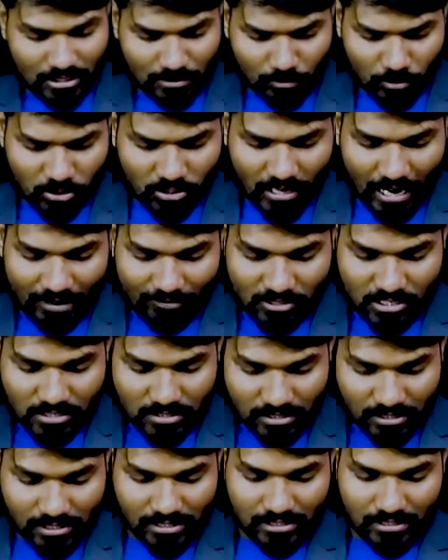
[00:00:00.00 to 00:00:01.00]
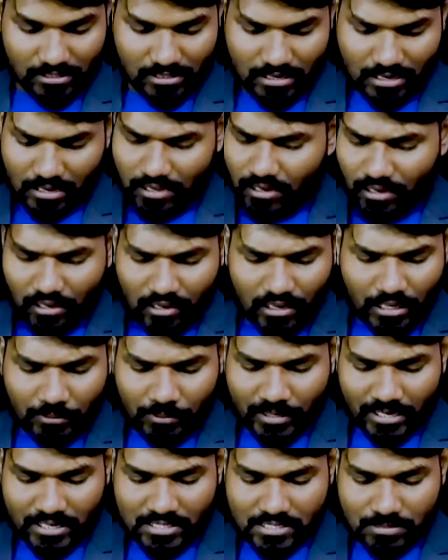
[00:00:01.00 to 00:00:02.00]
Suppose you have a circuit. Let
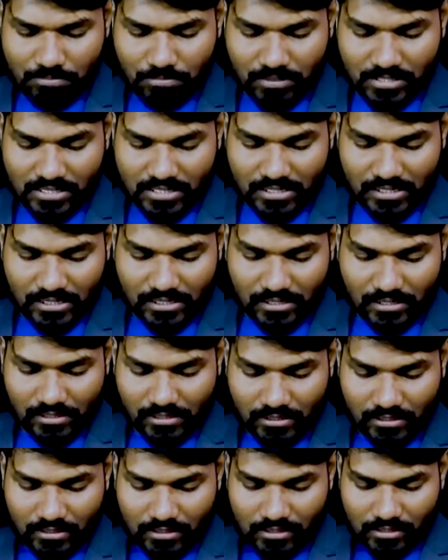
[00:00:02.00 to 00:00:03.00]
me take a simple circuit.